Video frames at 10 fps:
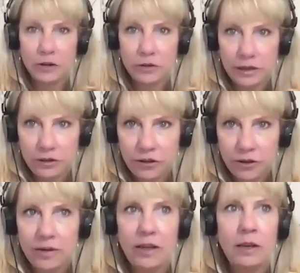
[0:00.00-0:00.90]
your
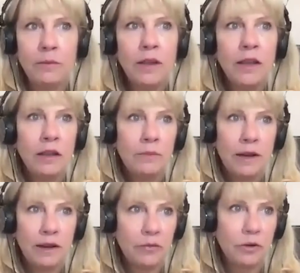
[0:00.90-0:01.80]
leadership team
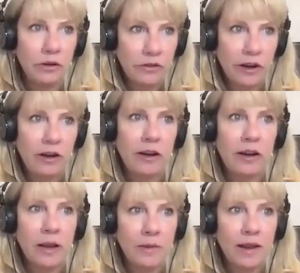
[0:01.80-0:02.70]
because when you
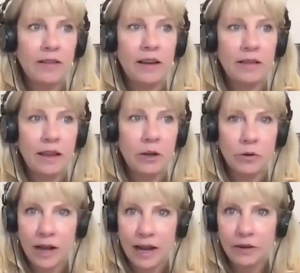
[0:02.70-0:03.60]
started i'm guessing that you
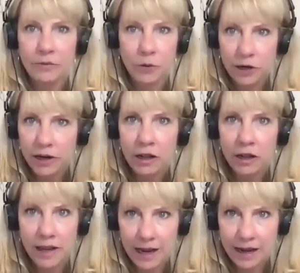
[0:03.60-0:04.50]
were kind of wearing all
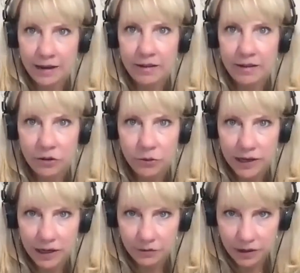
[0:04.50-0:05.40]
the hats and
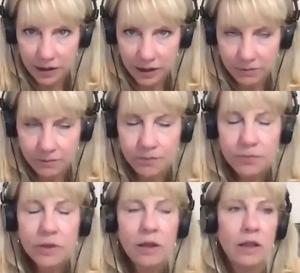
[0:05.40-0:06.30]
doing everything
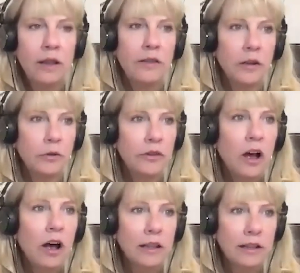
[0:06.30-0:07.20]
so,
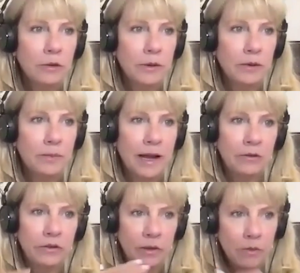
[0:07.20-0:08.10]
talk a little bit
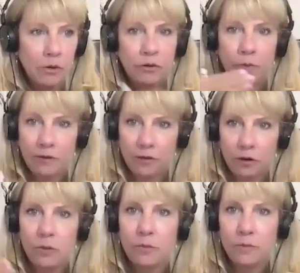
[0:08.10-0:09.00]
about the most
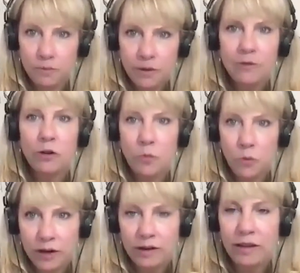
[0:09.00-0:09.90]
pivotal pivotal
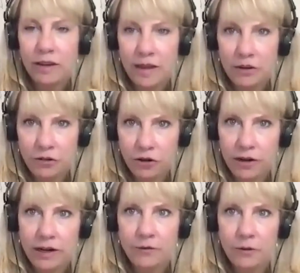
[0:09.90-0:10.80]
points in that
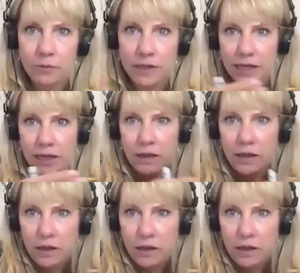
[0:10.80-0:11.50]
journey from being